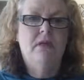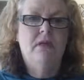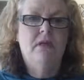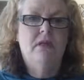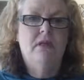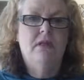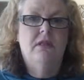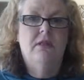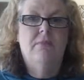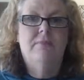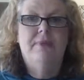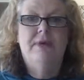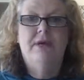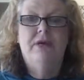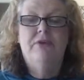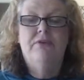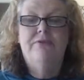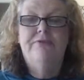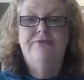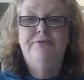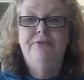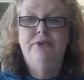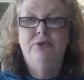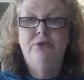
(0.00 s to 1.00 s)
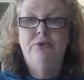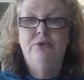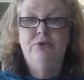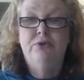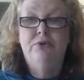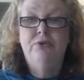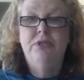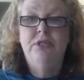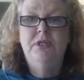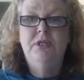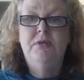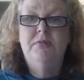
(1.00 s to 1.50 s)
better
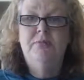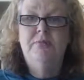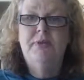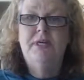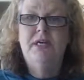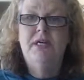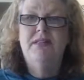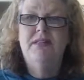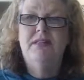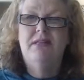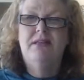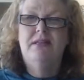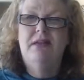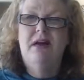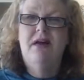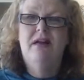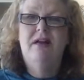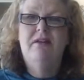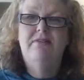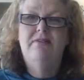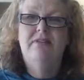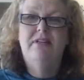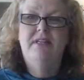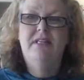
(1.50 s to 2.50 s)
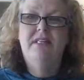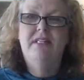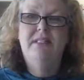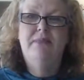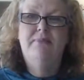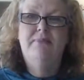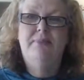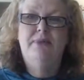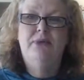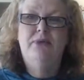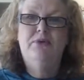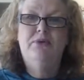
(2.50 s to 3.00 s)
food because a lot of it is
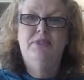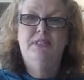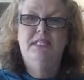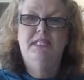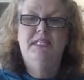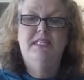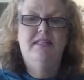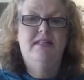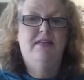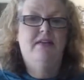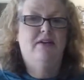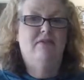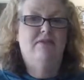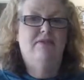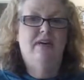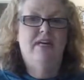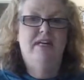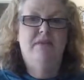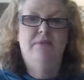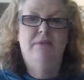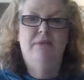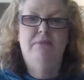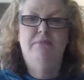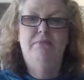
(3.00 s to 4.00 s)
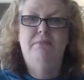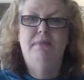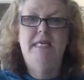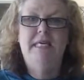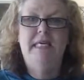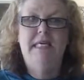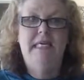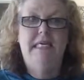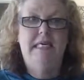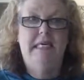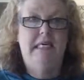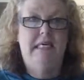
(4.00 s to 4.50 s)
built in there. Vitamin
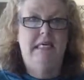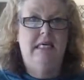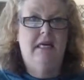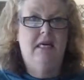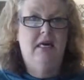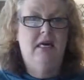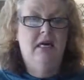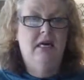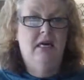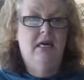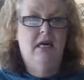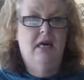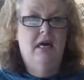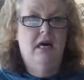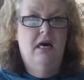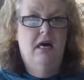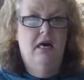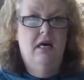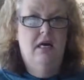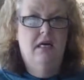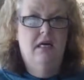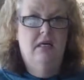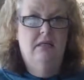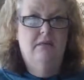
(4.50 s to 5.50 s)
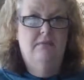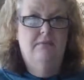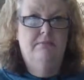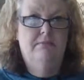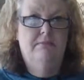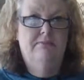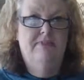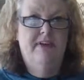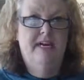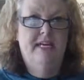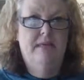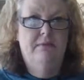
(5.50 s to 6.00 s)
B,
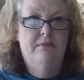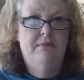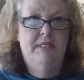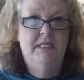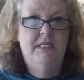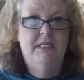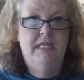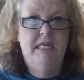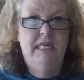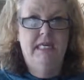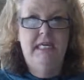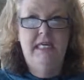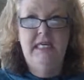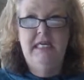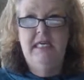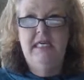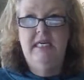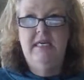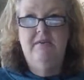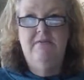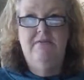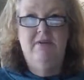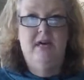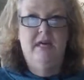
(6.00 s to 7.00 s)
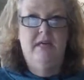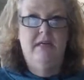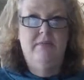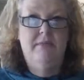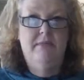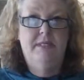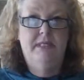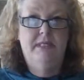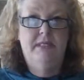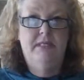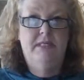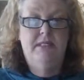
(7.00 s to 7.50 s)
vitamin E,
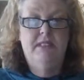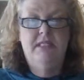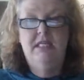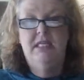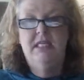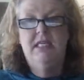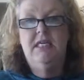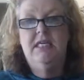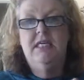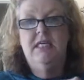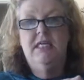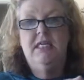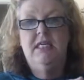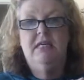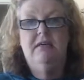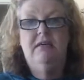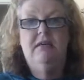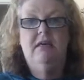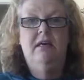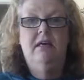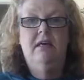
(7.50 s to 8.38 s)
vitamin C,